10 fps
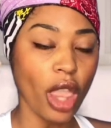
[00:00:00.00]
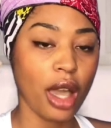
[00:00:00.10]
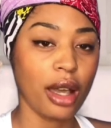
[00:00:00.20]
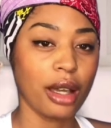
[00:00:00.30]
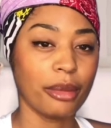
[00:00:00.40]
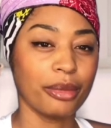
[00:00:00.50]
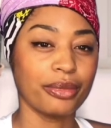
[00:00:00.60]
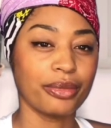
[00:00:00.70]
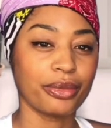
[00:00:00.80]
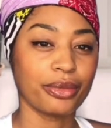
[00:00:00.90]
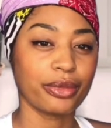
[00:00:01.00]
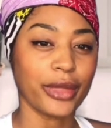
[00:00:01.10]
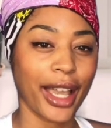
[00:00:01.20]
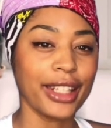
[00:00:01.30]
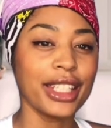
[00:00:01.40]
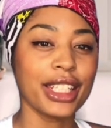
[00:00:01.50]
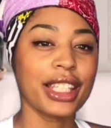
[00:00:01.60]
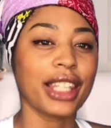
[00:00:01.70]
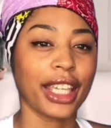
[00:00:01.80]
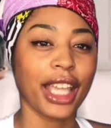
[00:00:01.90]
I needed a
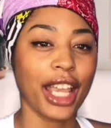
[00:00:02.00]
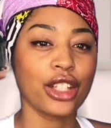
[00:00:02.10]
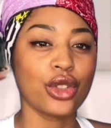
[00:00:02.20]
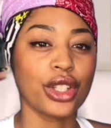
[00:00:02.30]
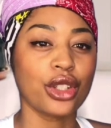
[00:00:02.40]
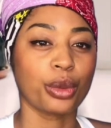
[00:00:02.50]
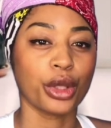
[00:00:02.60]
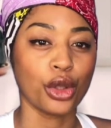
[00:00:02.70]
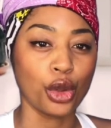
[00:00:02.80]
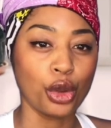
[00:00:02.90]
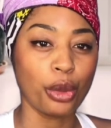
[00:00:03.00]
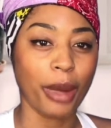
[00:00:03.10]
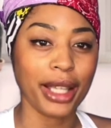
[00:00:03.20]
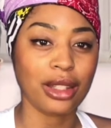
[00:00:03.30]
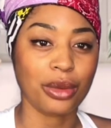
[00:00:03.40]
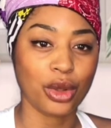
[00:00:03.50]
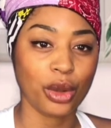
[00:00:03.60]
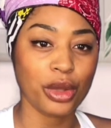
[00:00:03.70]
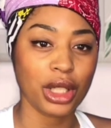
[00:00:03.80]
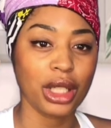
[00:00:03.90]
psychiatrist to renew my
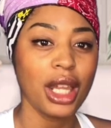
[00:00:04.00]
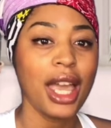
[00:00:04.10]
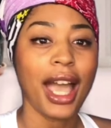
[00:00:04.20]
subscription.